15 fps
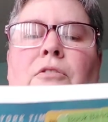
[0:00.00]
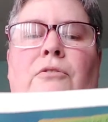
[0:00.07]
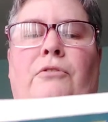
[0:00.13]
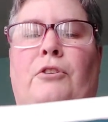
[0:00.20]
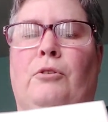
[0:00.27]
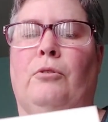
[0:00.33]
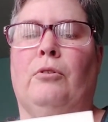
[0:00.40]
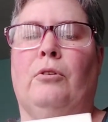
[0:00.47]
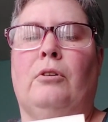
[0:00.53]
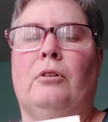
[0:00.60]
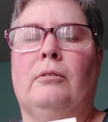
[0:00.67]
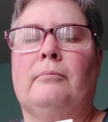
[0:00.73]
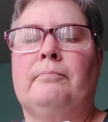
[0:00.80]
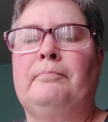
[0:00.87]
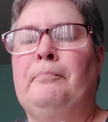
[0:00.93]
funeral,
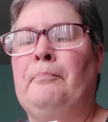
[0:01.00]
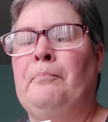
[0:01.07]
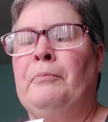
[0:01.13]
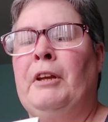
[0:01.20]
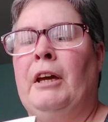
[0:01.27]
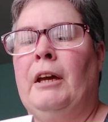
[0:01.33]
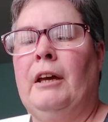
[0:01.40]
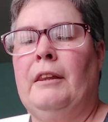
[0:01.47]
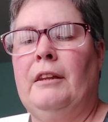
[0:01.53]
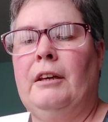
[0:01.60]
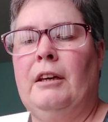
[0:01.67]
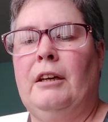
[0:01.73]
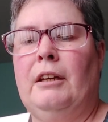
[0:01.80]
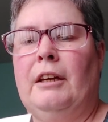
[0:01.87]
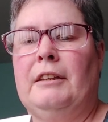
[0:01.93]
and
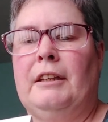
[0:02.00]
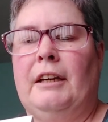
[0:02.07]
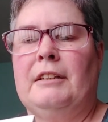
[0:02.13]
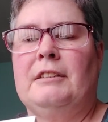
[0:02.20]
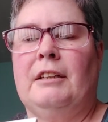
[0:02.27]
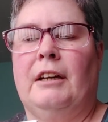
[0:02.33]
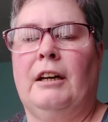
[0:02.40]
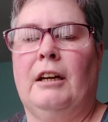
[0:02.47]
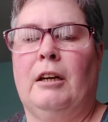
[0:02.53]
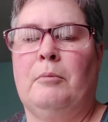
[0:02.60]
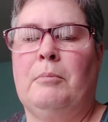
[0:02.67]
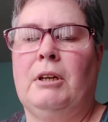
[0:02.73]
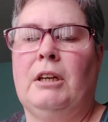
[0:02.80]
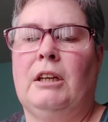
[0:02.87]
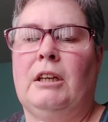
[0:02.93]
then at that
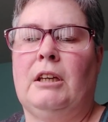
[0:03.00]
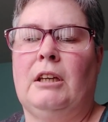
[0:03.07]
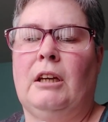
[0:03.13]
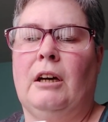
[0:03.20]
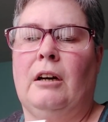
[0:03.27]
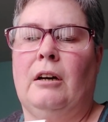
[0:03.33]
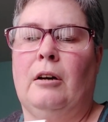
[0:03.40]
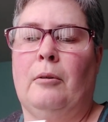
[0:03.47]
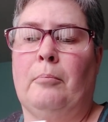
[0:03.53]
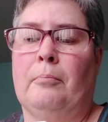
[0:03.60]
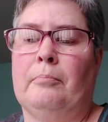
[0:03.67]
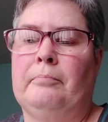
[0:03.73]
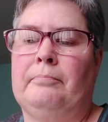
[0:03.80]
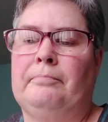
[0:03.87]
time he um,